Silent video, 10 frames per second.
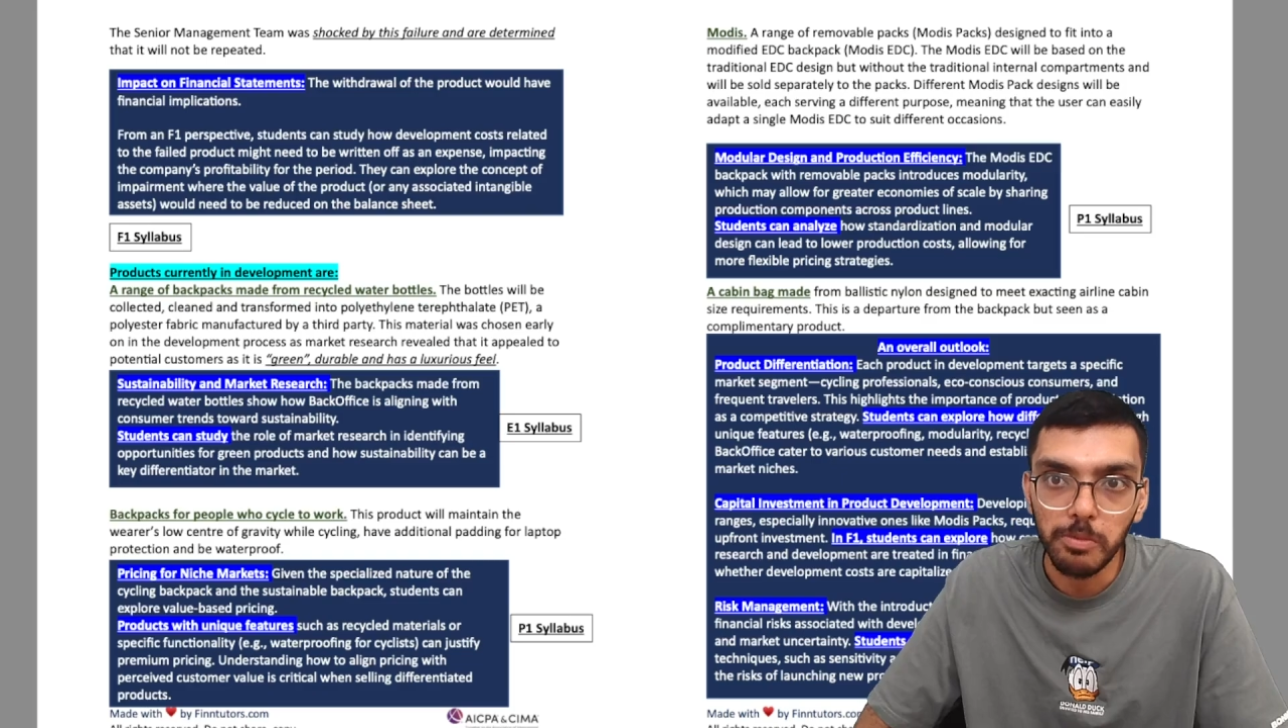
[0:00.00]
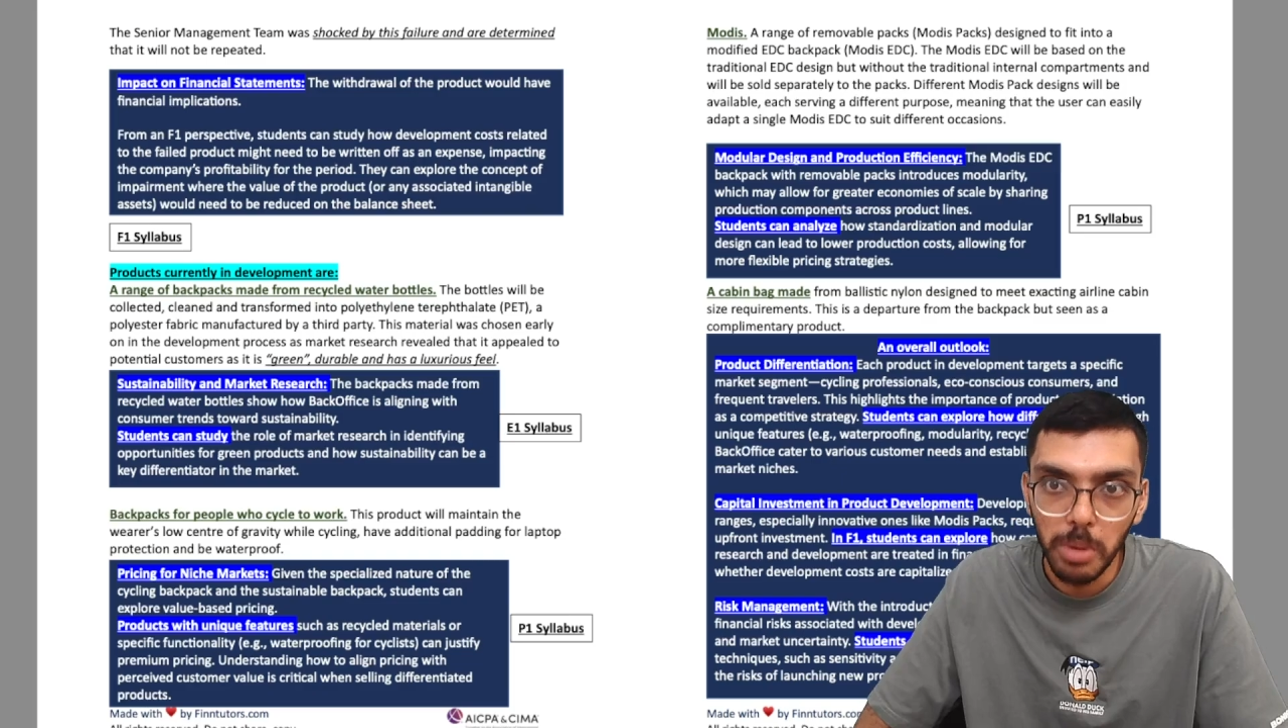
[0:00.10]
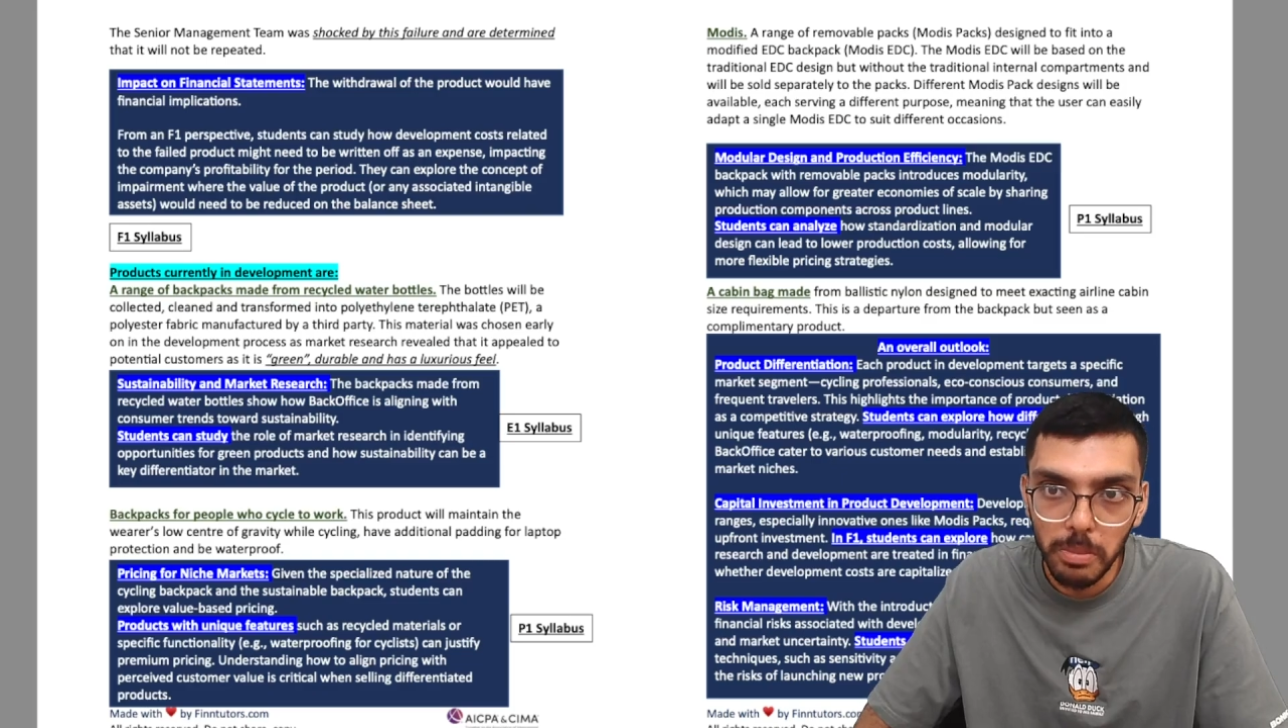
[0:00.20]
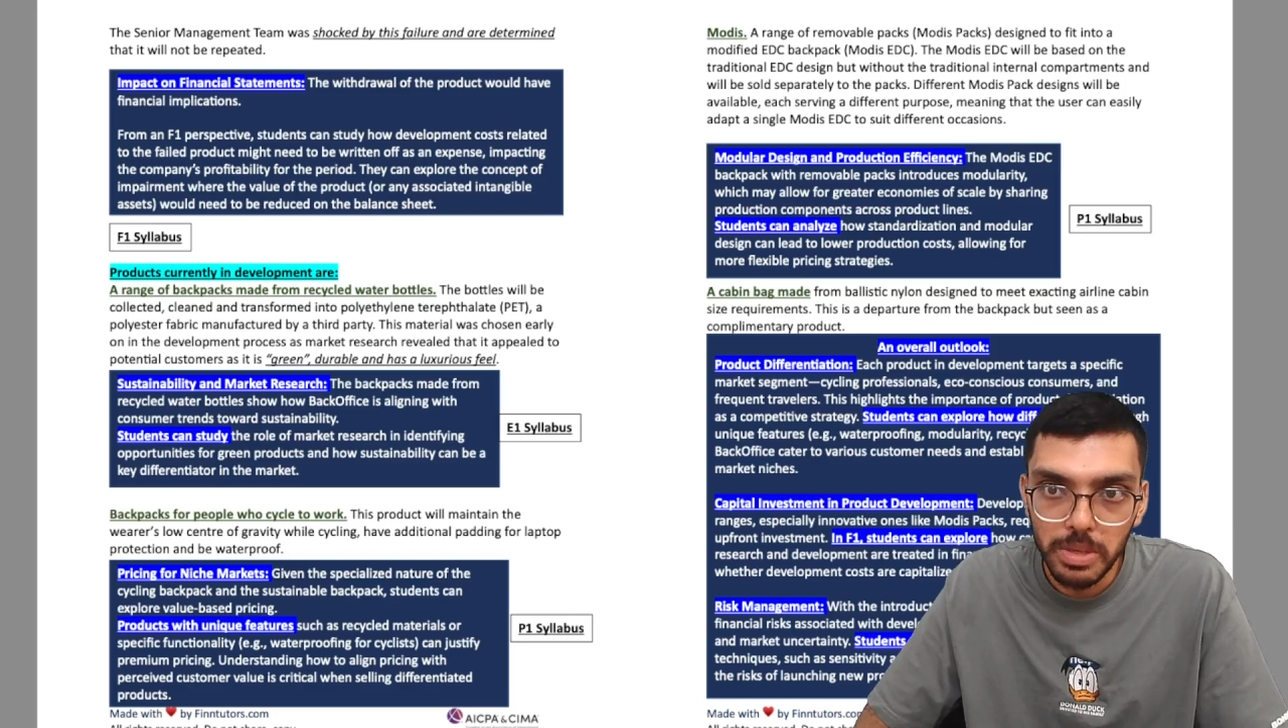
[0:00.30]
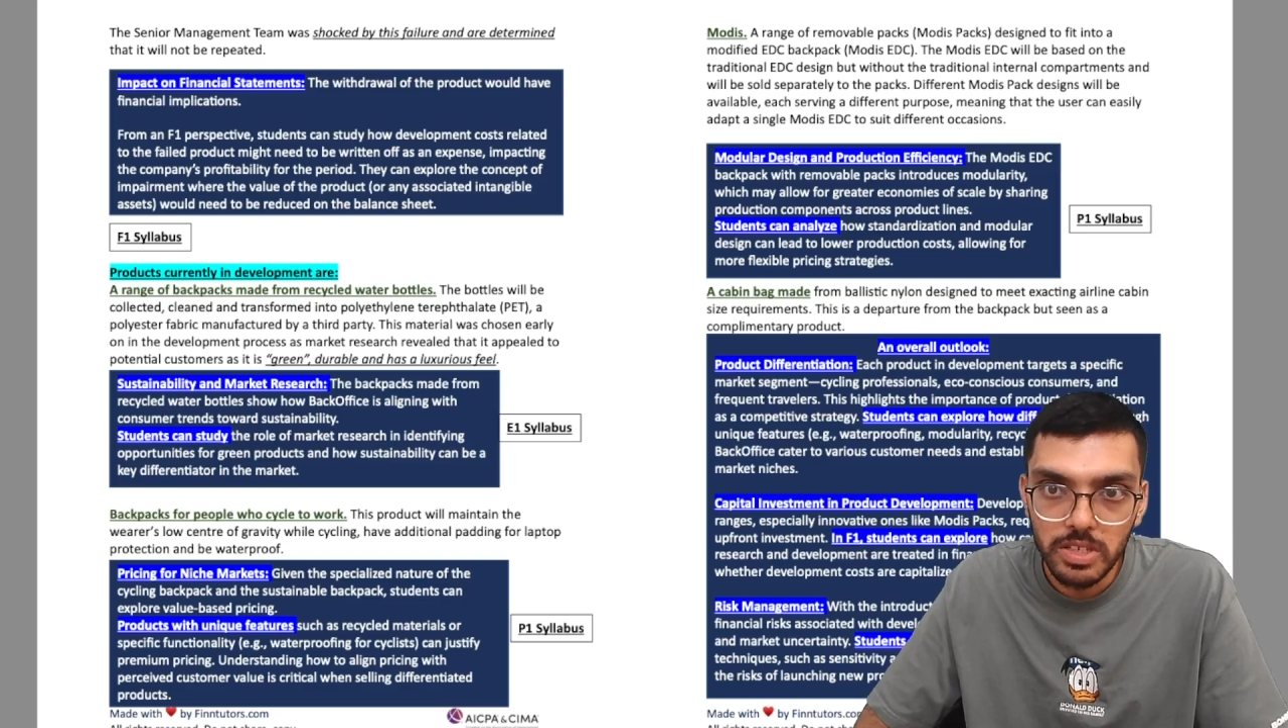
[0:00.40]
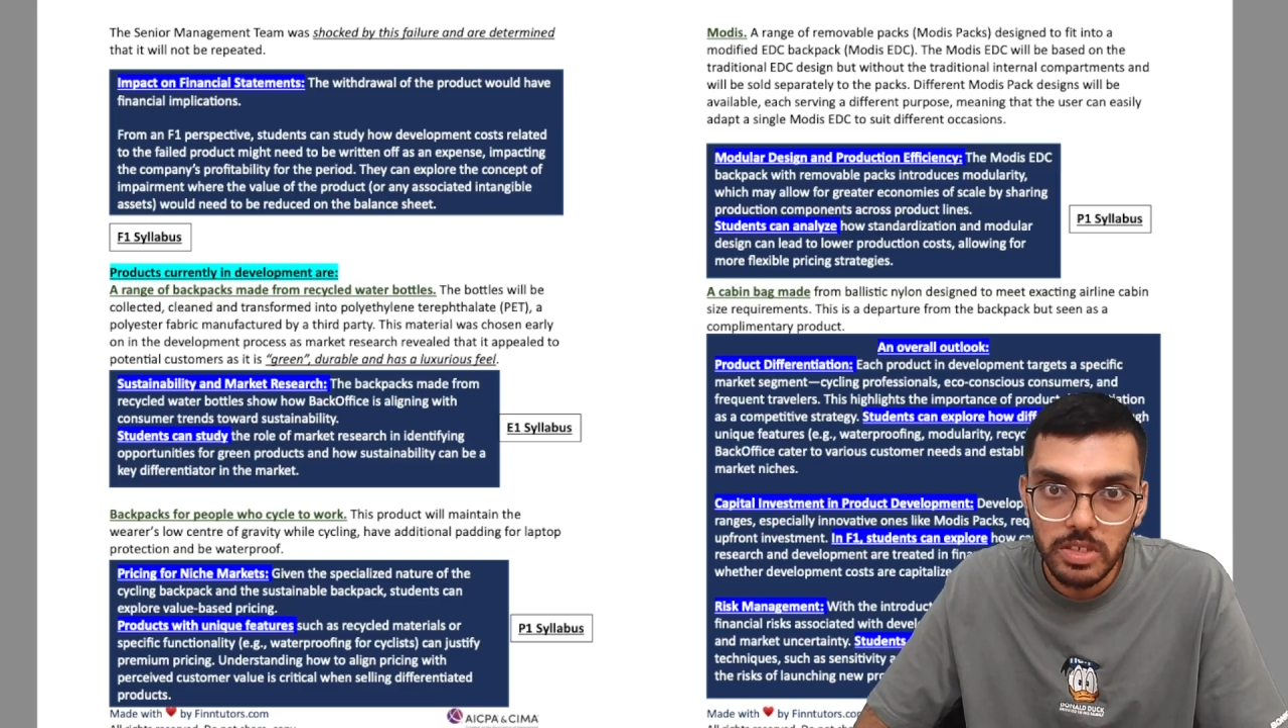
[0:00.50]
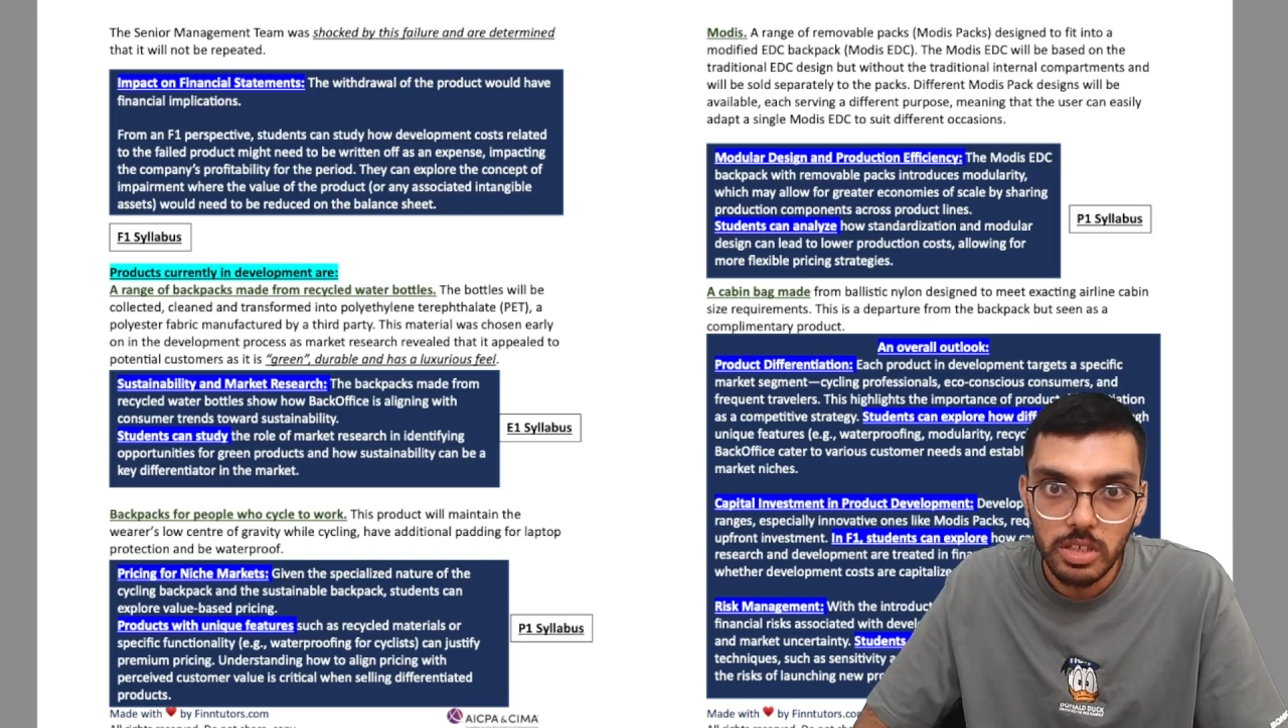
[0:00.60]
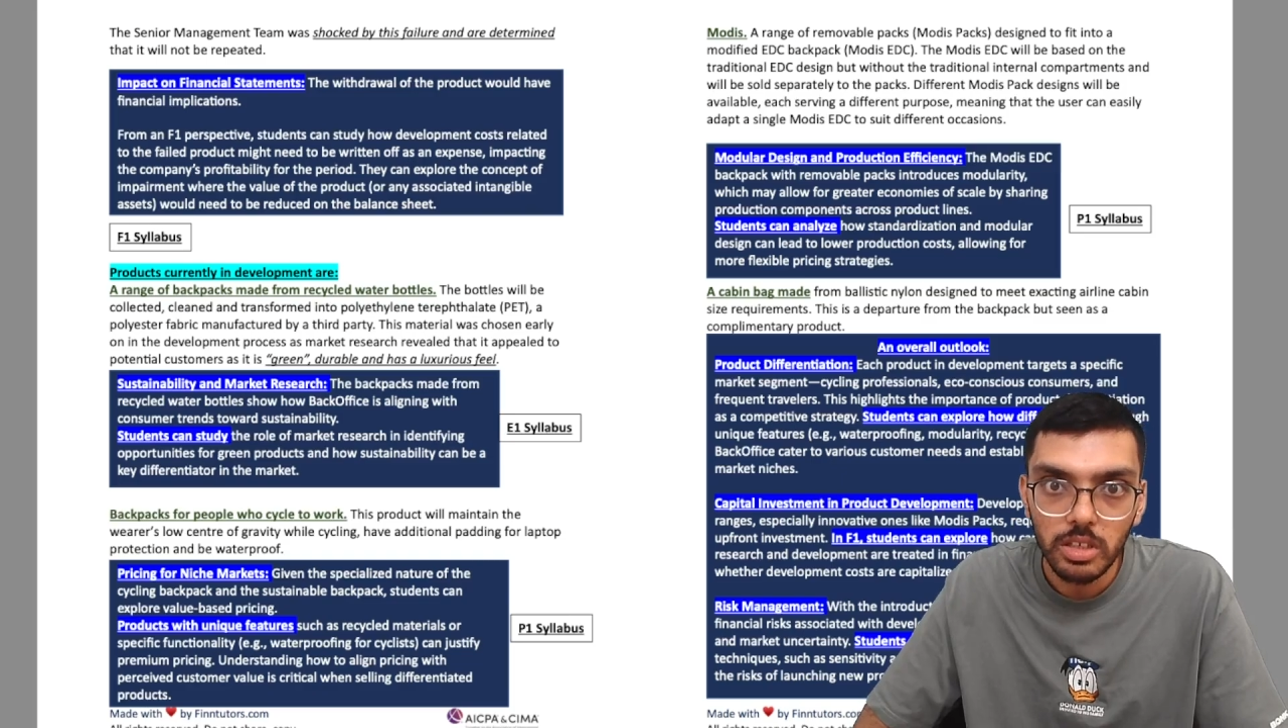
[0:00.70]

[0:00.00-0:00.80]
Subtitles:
purpose,